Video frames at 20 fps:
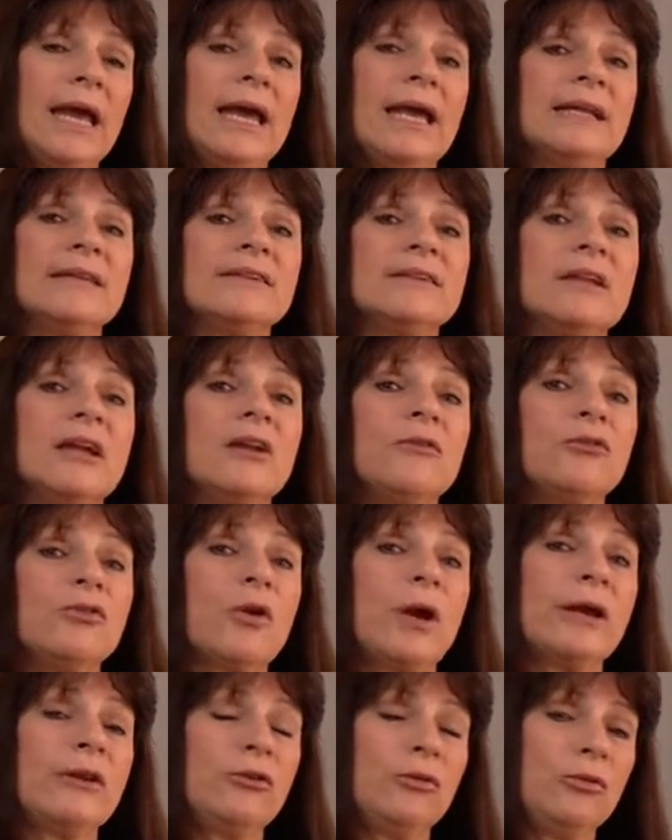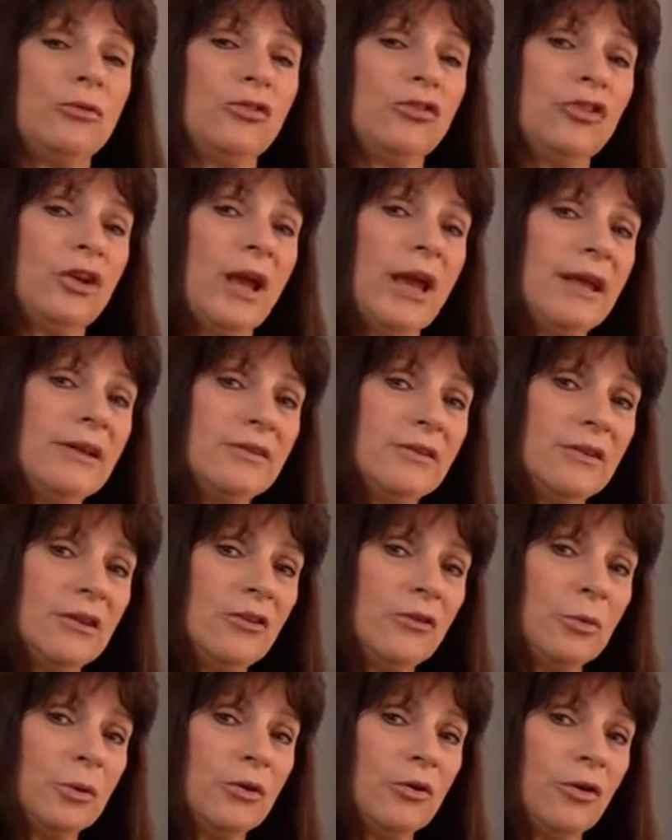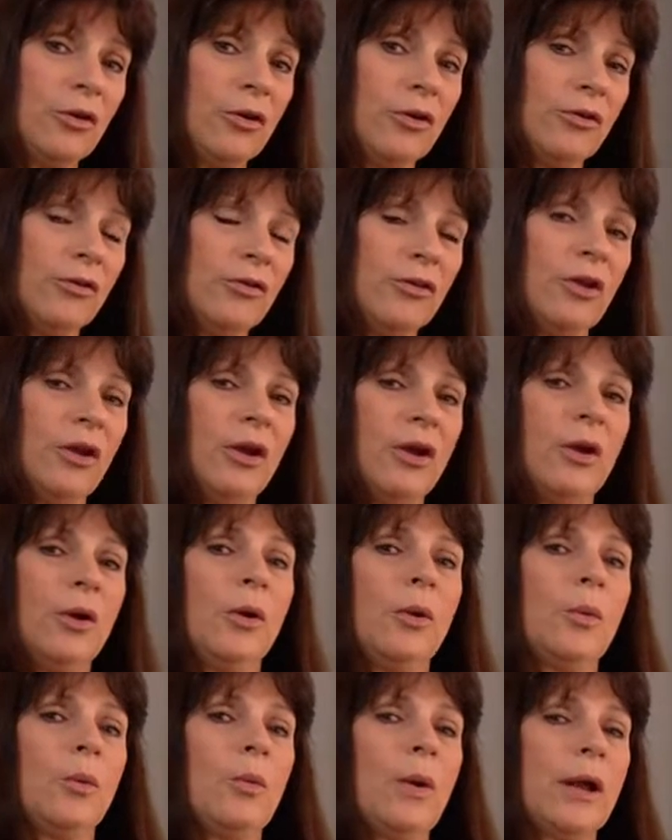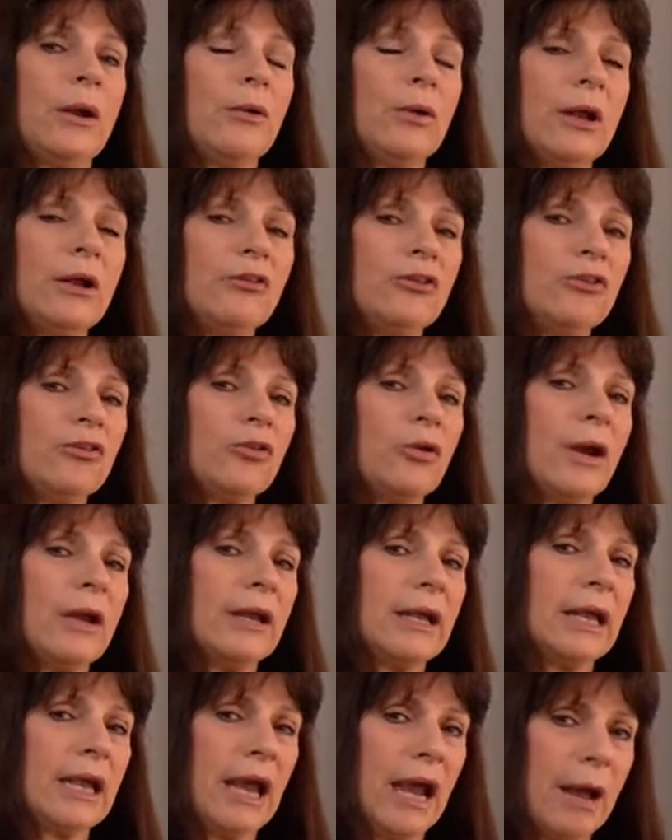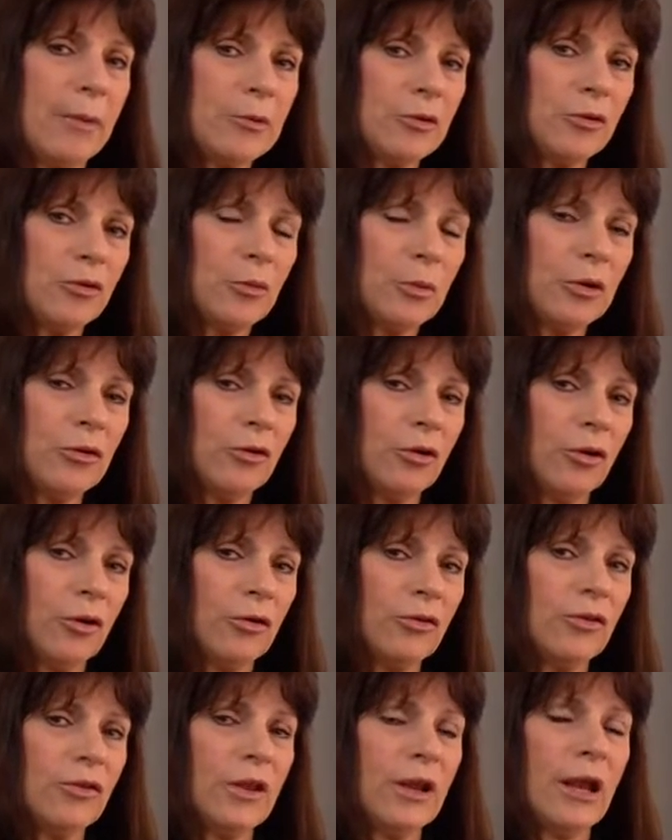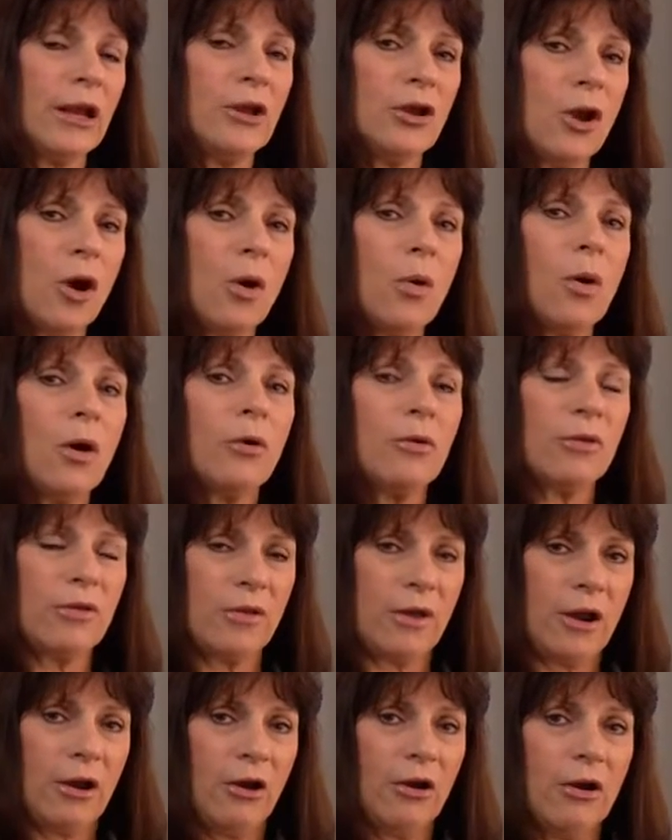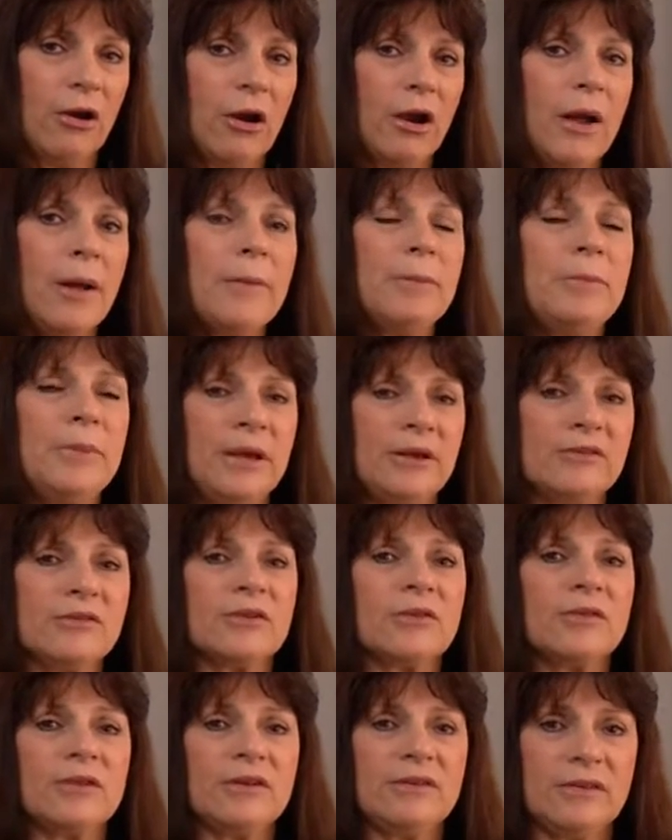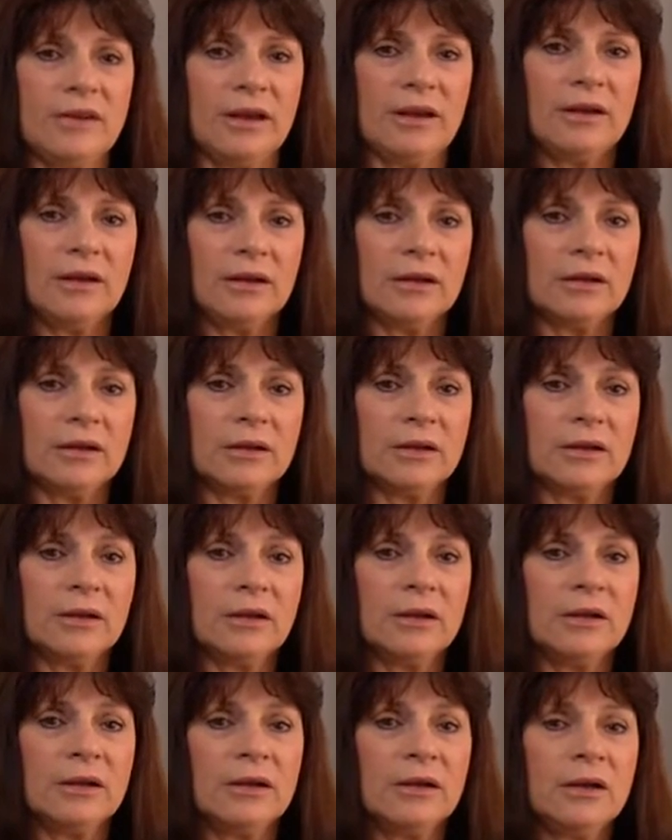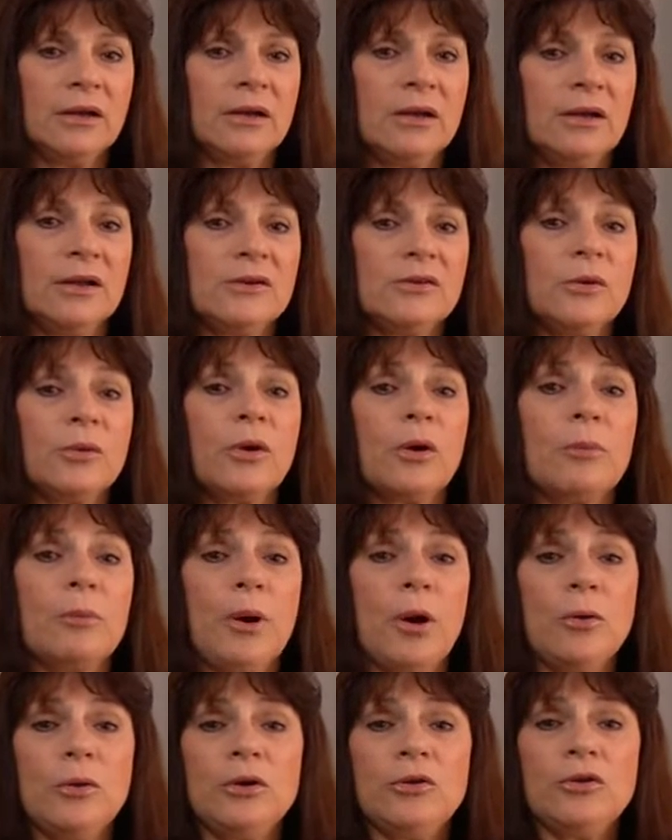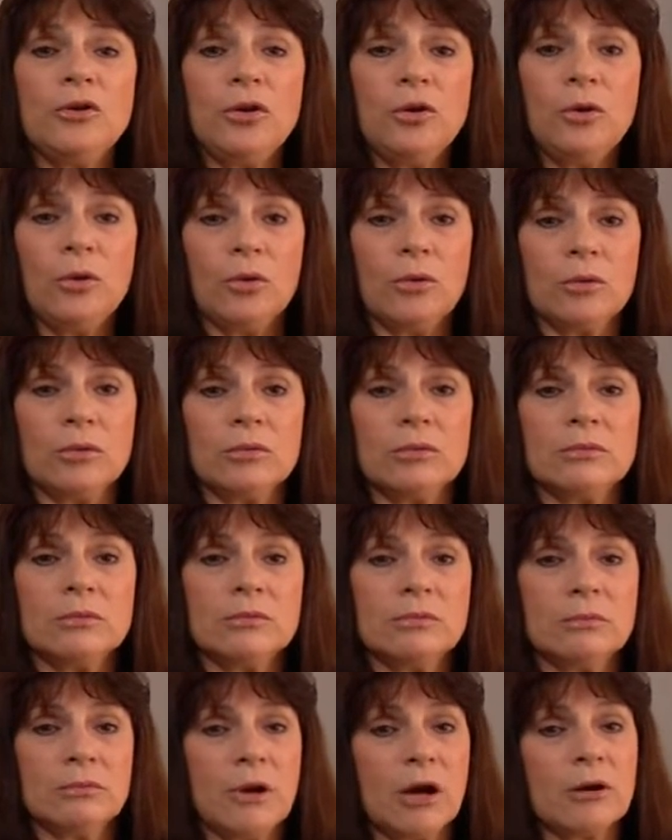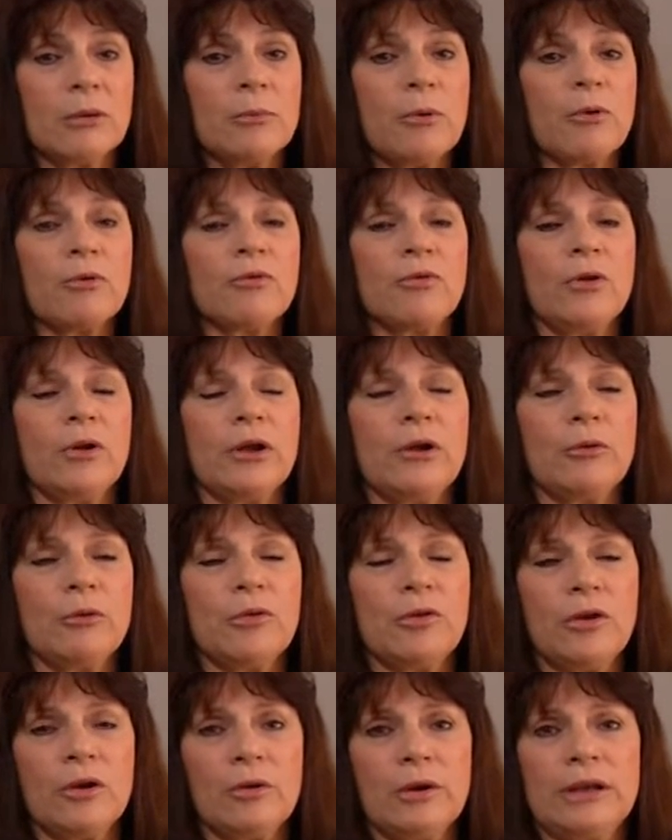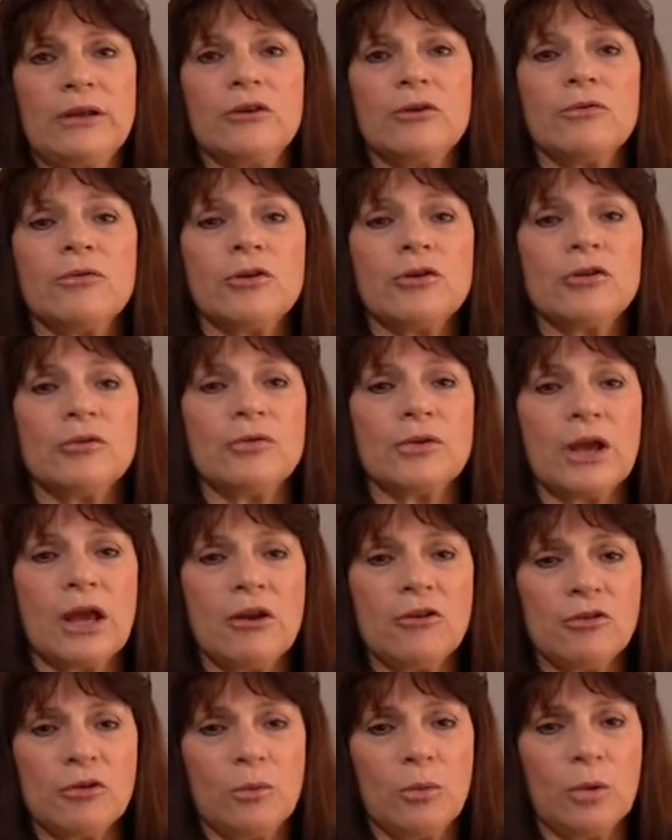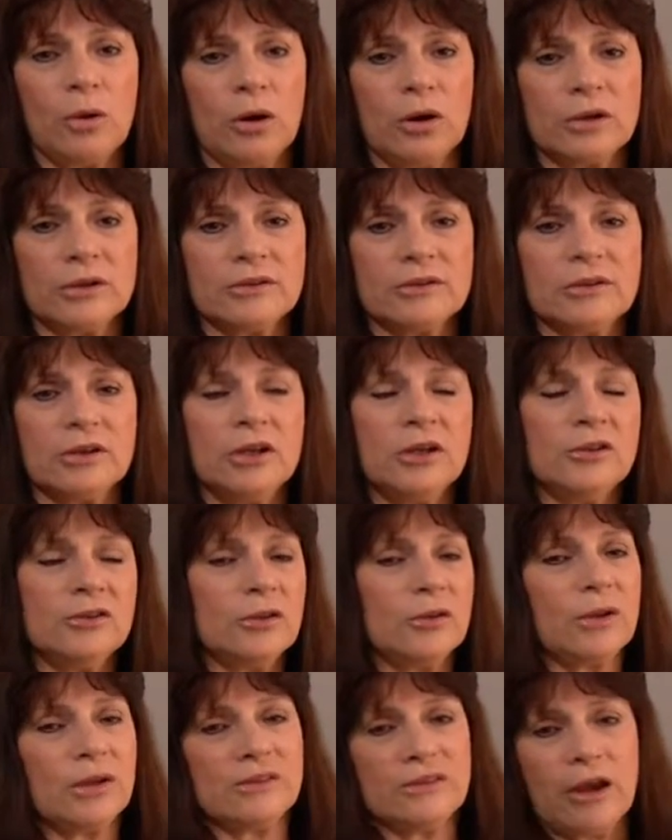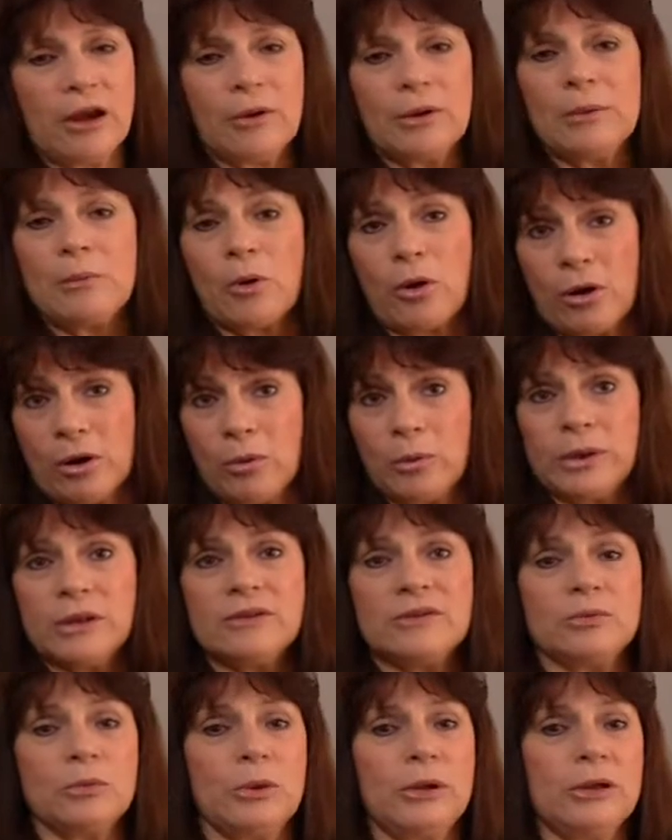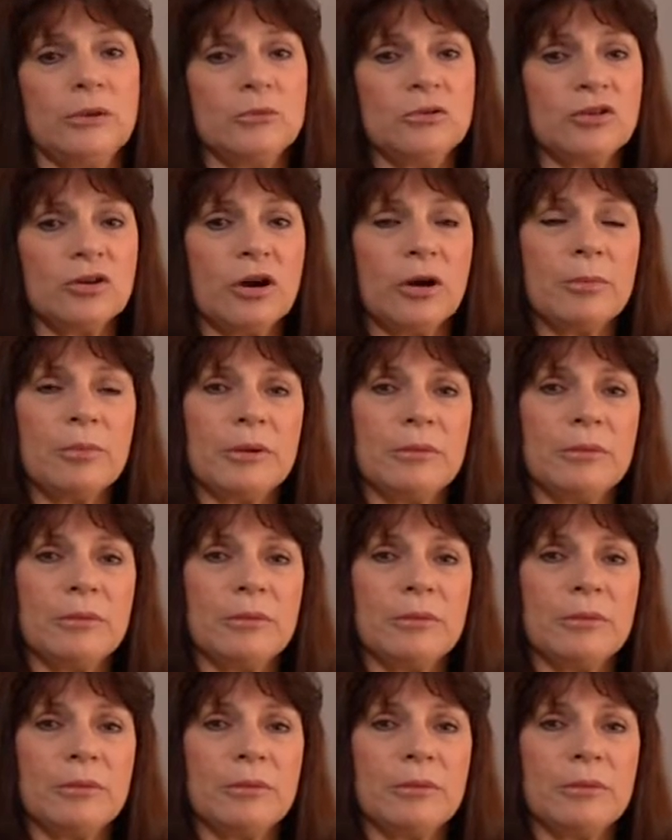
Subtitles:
instead of trying to chase these returns, why don't I just try to capture the returns that I know are there based on the data? So component 2, modern portfolio theory, diversification works. So that's Harry Markowitz, William Sharpe,